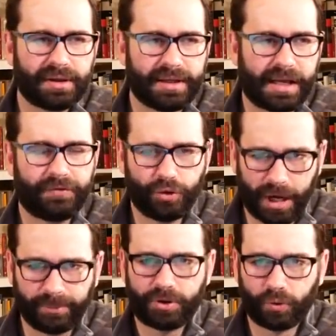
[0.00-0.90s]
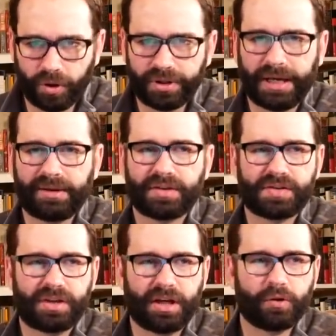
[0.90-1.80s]
And then if you helped coordinate
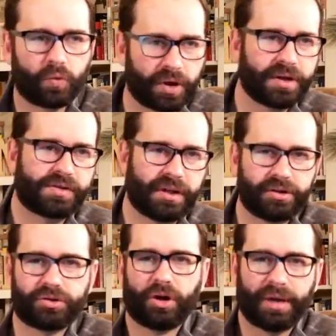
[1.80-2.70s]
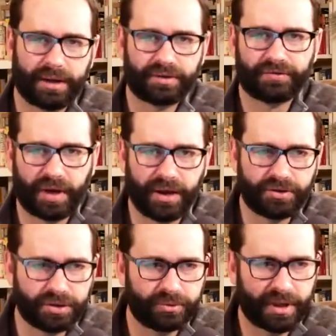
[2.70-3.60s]
this thing, we're going to send a drone out to find
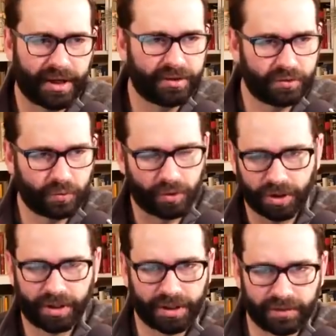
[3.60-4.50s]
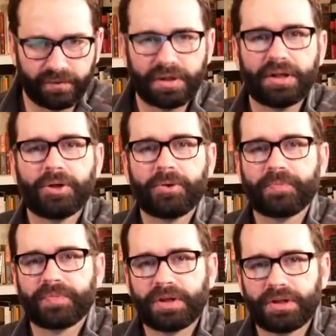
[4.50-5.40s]
you, and we're going
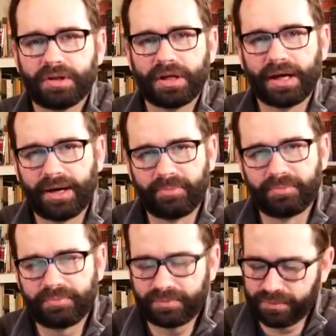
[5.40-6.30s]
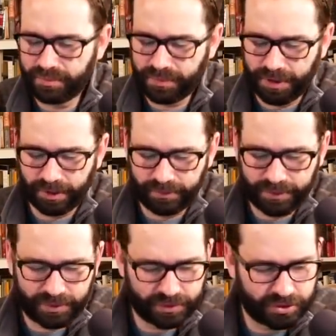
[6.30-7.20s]
to, um, you know,
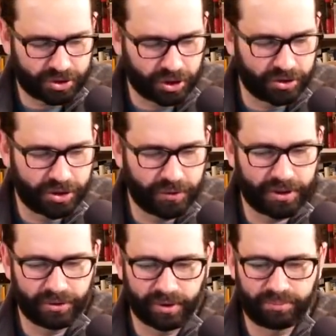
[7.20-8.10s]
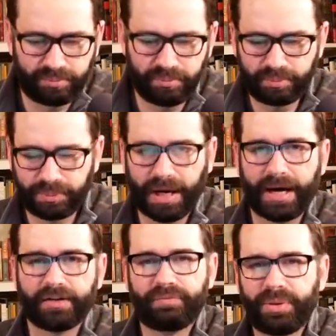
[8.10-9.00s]
turn you into a
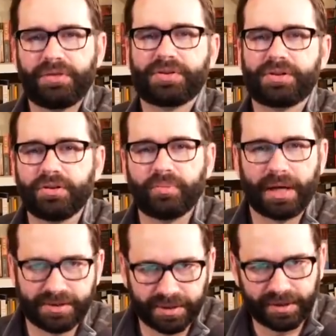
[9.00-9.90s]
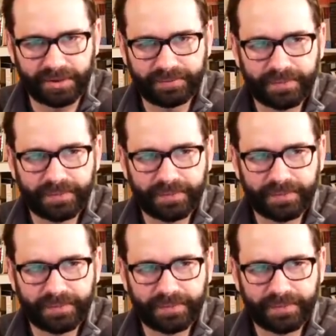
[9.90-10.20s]
pot of beef stew, basically.